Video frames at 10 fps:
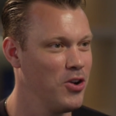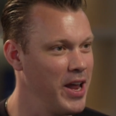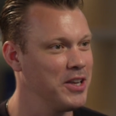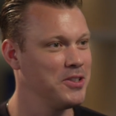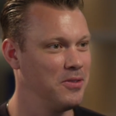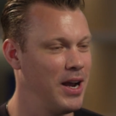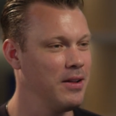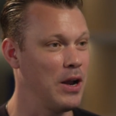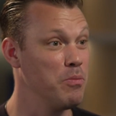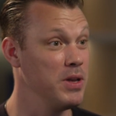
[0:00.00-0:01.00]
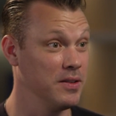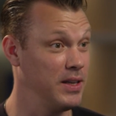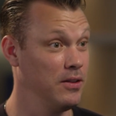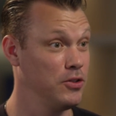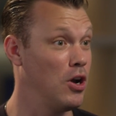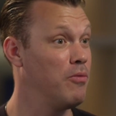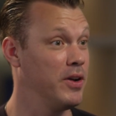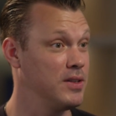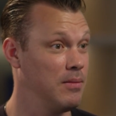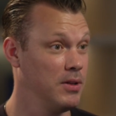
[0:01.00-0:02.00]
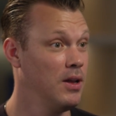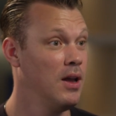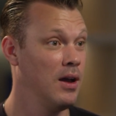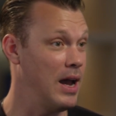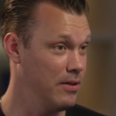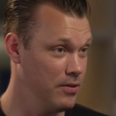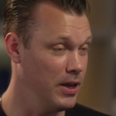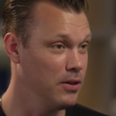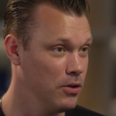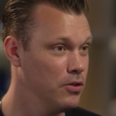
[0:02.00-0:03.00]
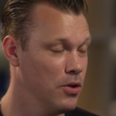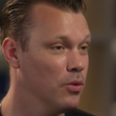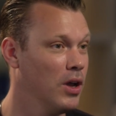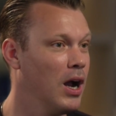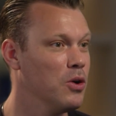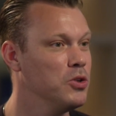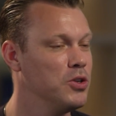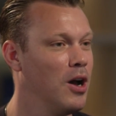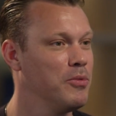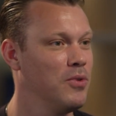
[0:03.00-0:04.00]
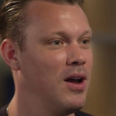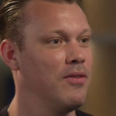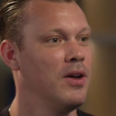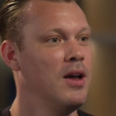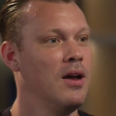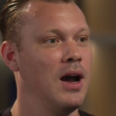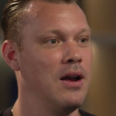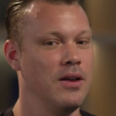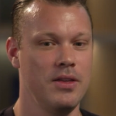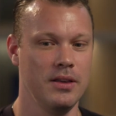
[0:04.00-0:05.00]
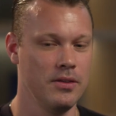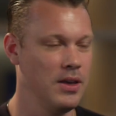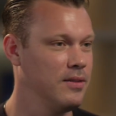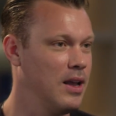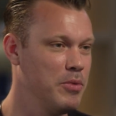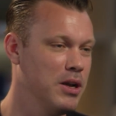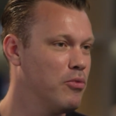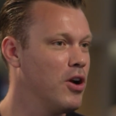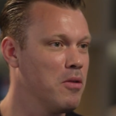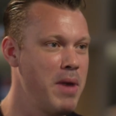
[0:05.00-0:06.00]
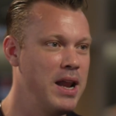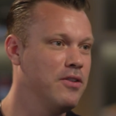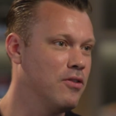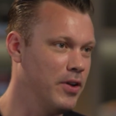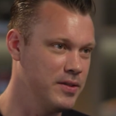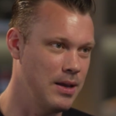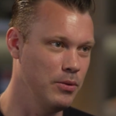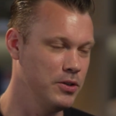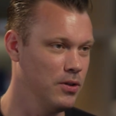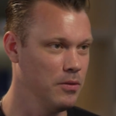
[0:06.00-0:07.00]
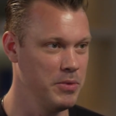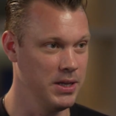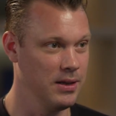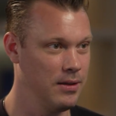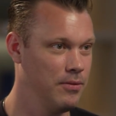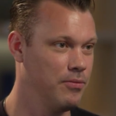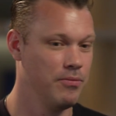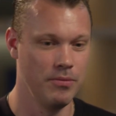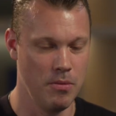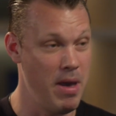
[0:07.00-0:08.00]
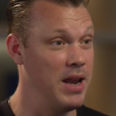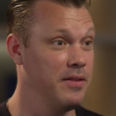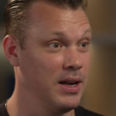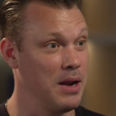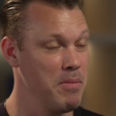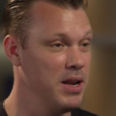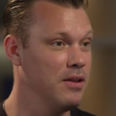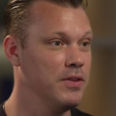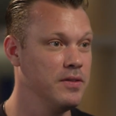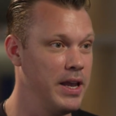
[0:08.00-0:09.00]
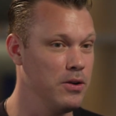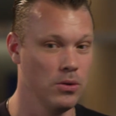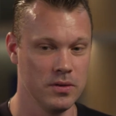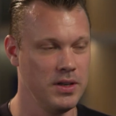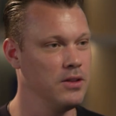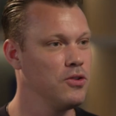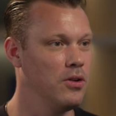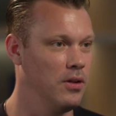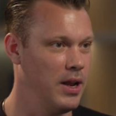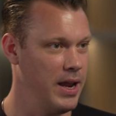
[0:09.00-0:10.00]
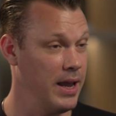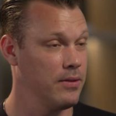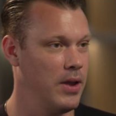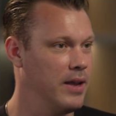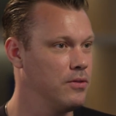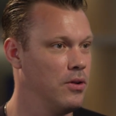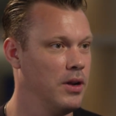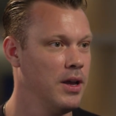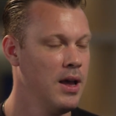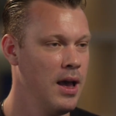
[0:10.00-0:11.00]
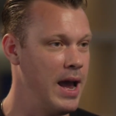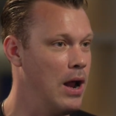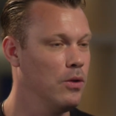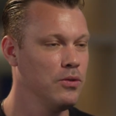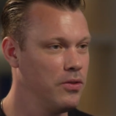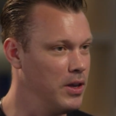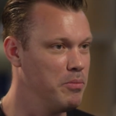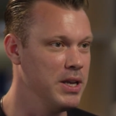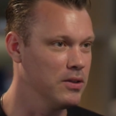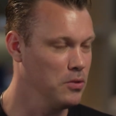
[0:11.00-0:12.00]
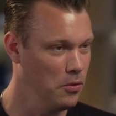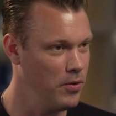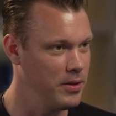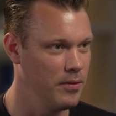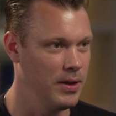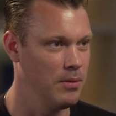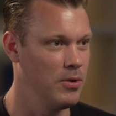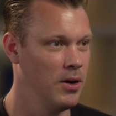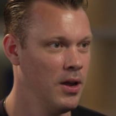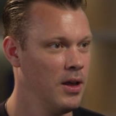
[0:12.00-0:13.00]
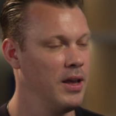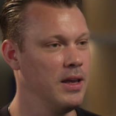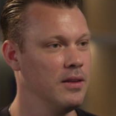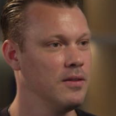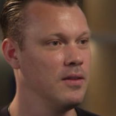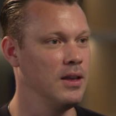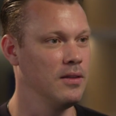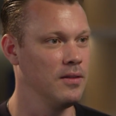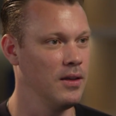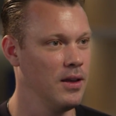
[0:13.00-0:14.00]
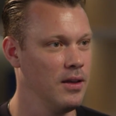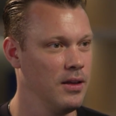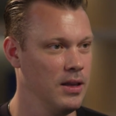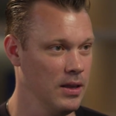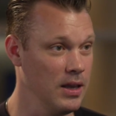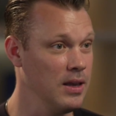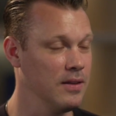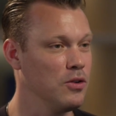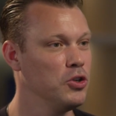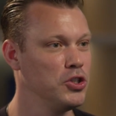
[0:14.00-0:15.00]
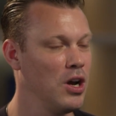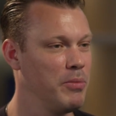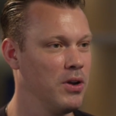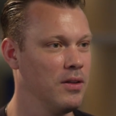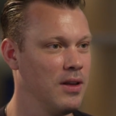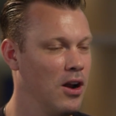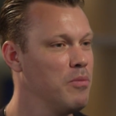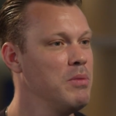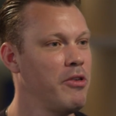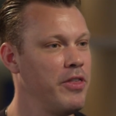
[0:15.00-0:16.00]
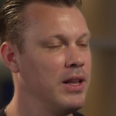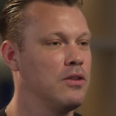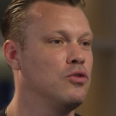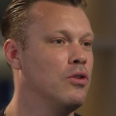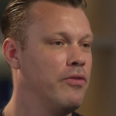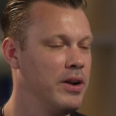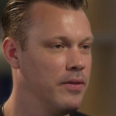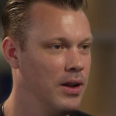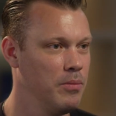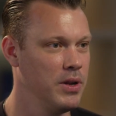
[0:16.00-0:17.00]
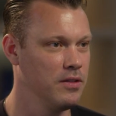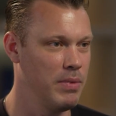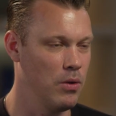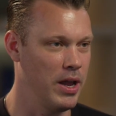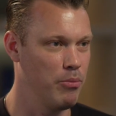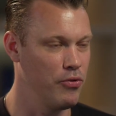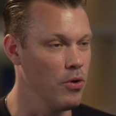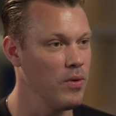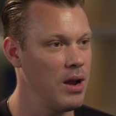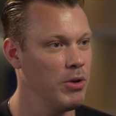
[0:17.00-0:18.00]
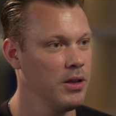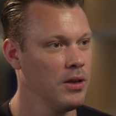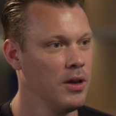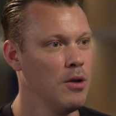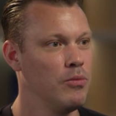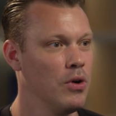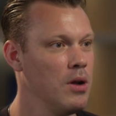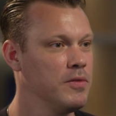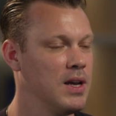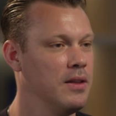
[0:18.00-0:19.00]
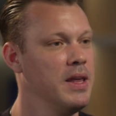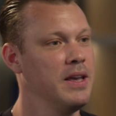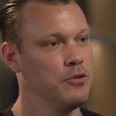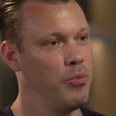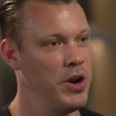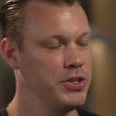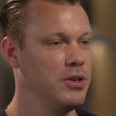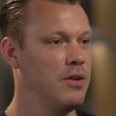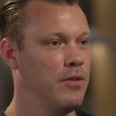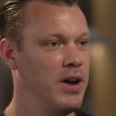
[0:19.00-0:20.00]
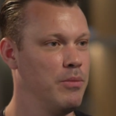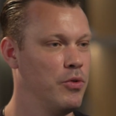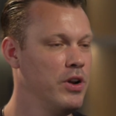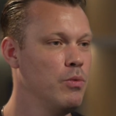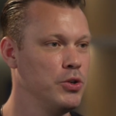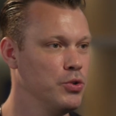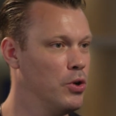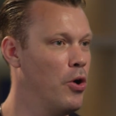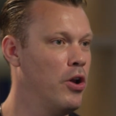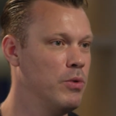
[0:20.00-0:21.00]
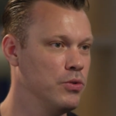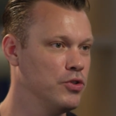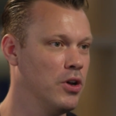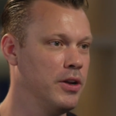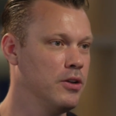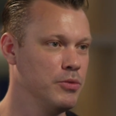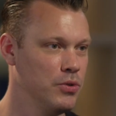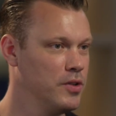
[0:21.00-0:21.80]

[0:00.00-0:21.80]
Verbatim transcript: connection, right? That could be a sales job, for example. I actually think those are good jobs to have. I, I think things like being a product manager, for example, which is also being a uh, managing like many different stakeholders, internal and ex- externally. And I also think being a software developer is is uh, is a good job because a lot of people think that software development is about like programming. Mm. Programming is kind of the expression of it, right? But really, what you learn when you study computer